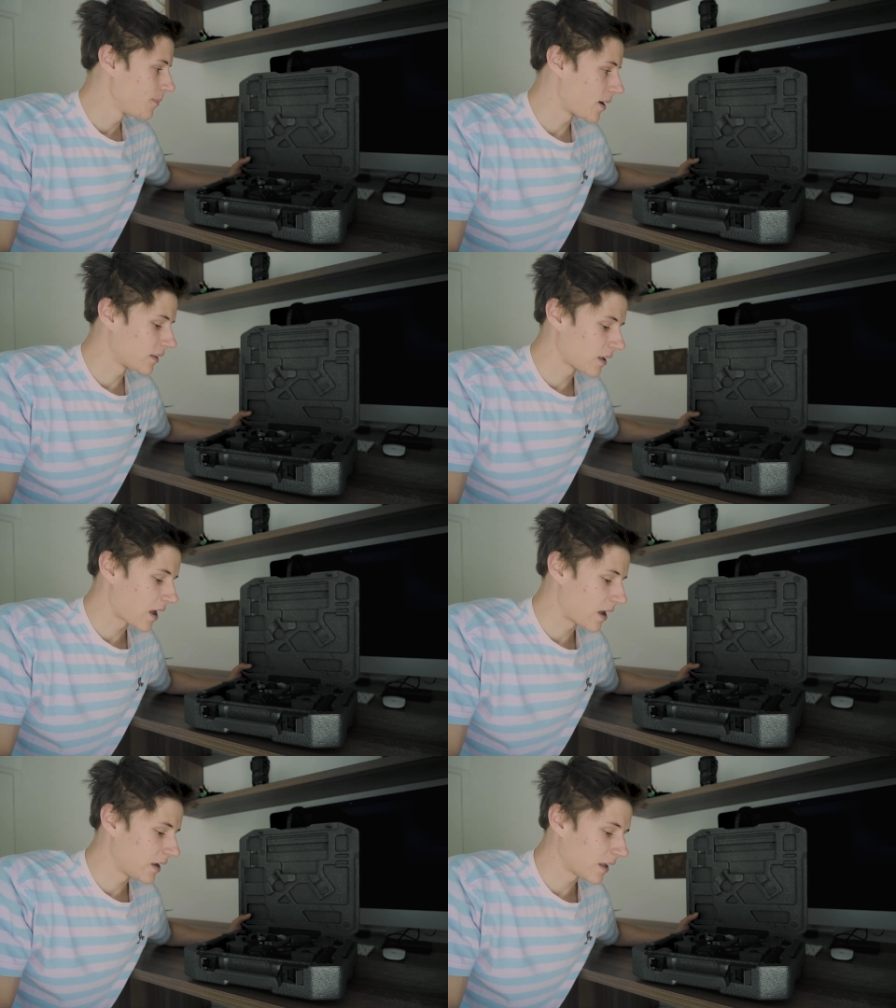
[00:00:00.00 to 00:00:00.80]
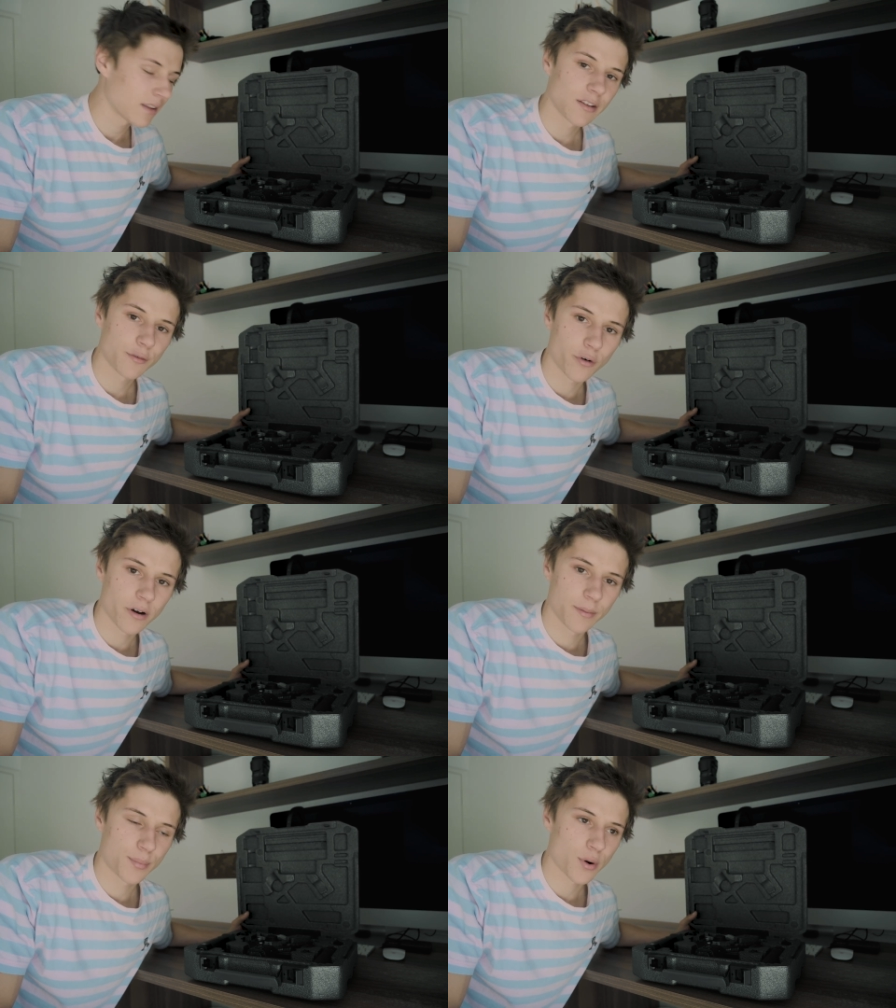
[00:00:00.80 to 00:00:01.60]
but I got this
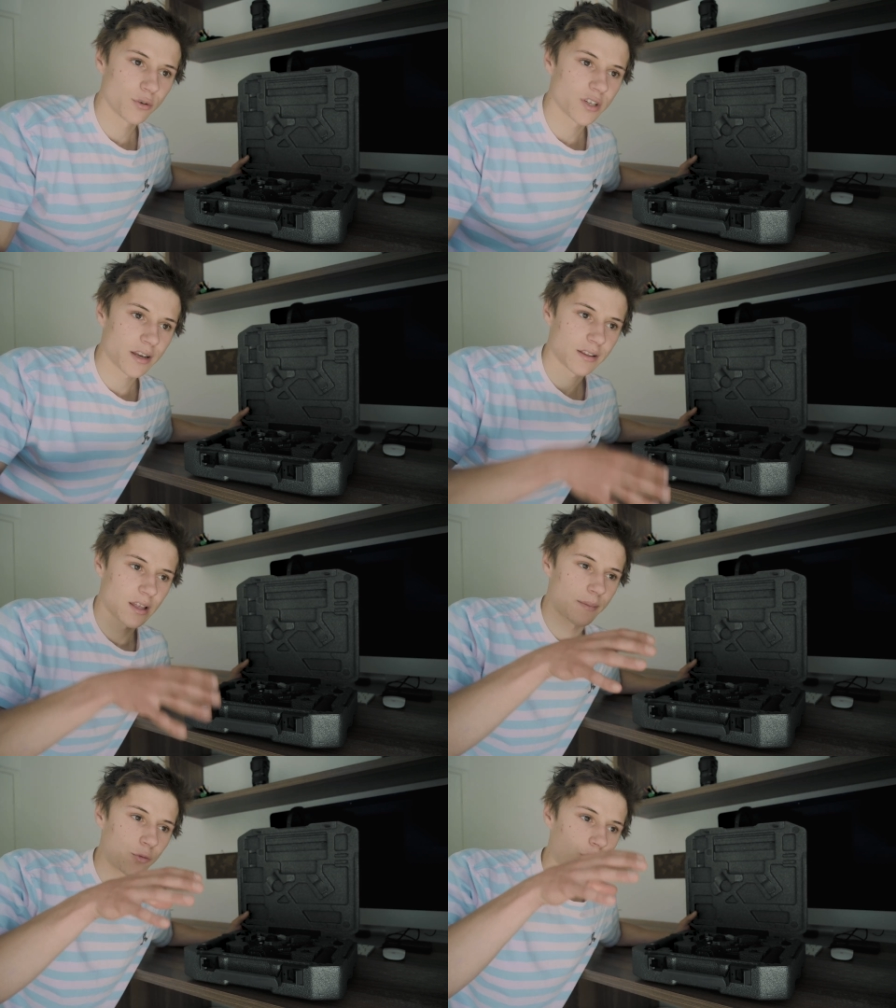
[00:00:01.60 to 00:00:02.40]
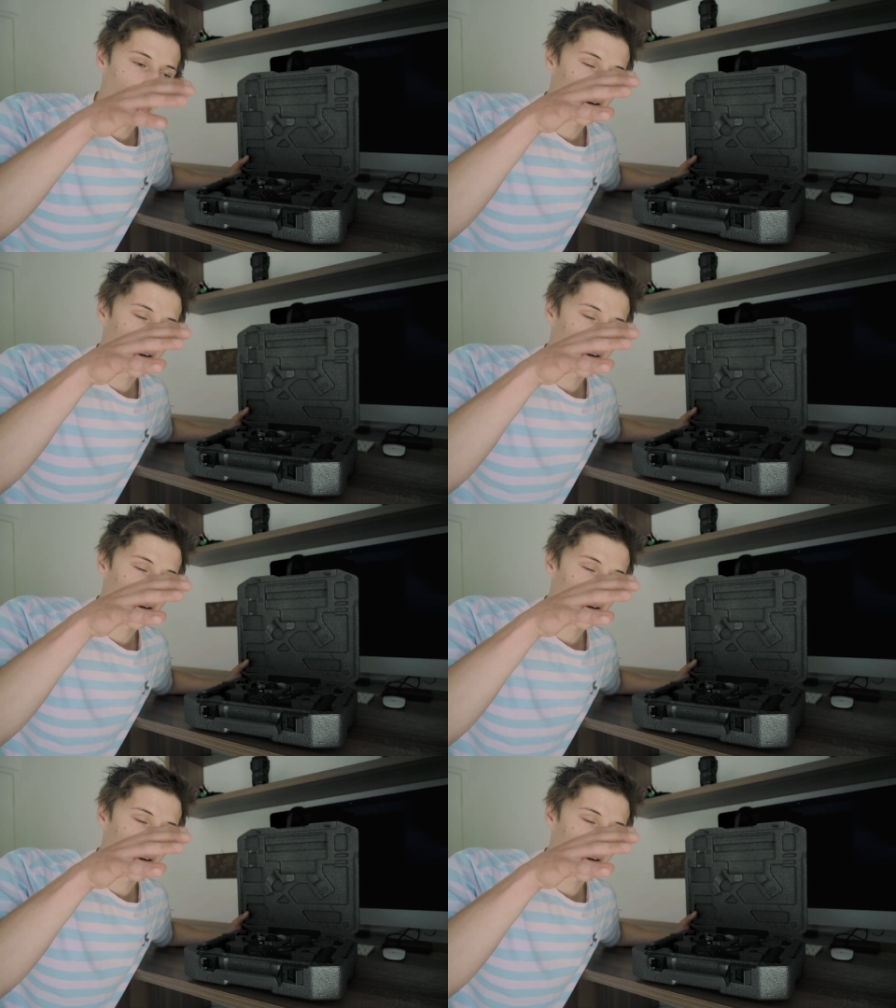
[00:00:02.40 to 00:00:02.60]
for a project that I'm doing